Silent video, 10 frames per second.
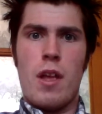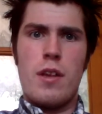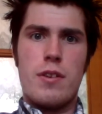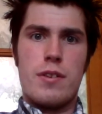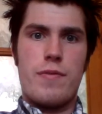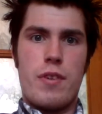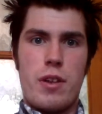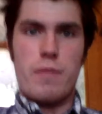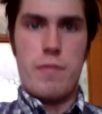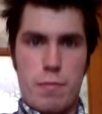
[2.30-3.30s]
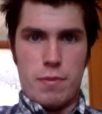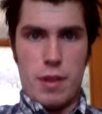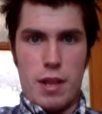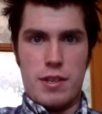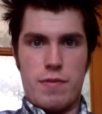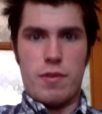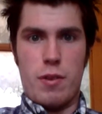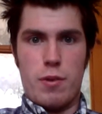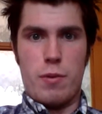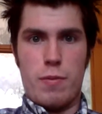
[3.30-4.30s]
Just to follow up from the last
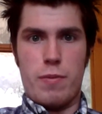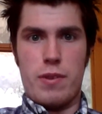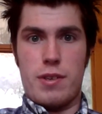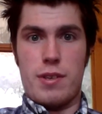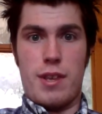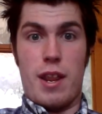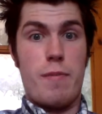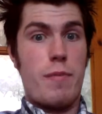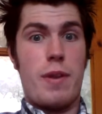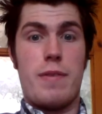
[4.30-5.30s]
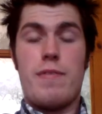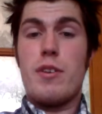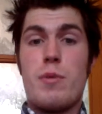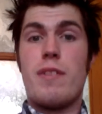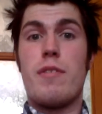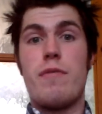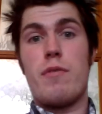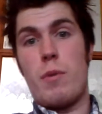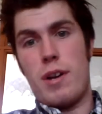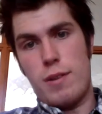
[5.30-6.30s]
vlog, which said the first one I've done
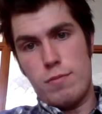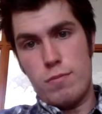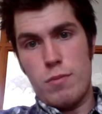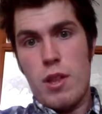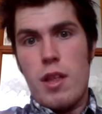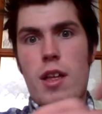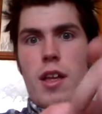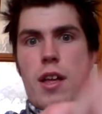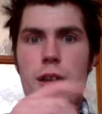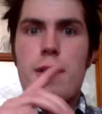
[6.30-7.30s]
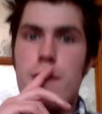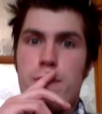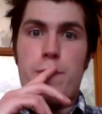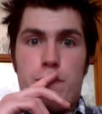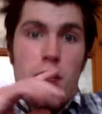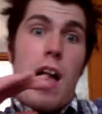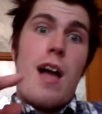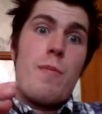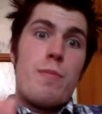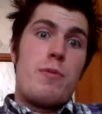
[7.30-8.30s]
for a while, and
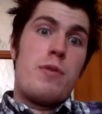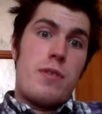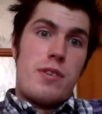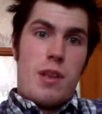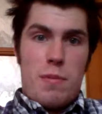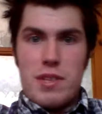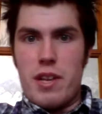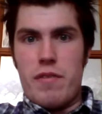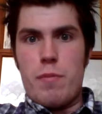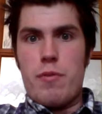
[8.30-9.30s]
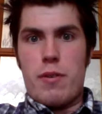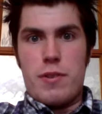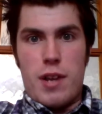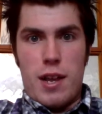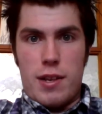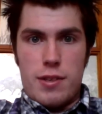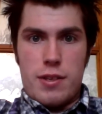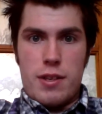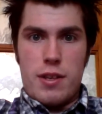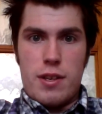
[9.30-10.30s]
I'm going to set myself a
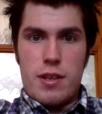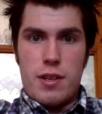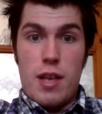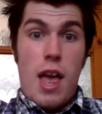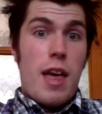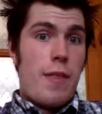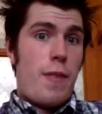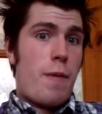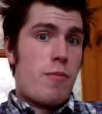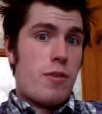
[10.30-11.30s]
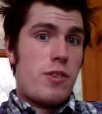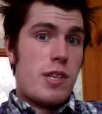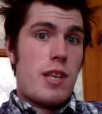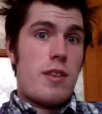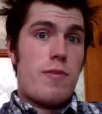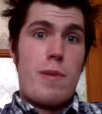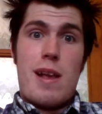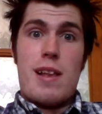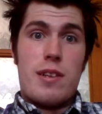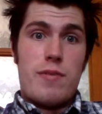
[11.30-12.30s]
project, and that project is my
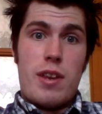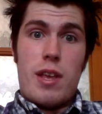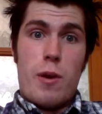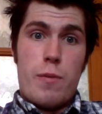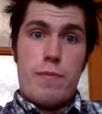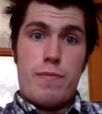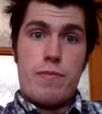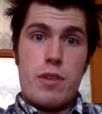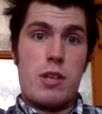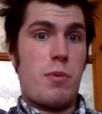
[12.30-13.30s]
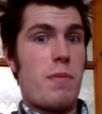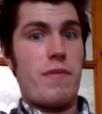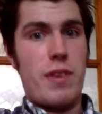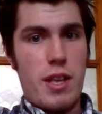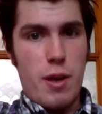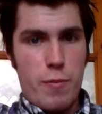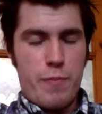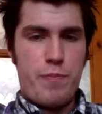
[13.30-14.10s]
next proper video.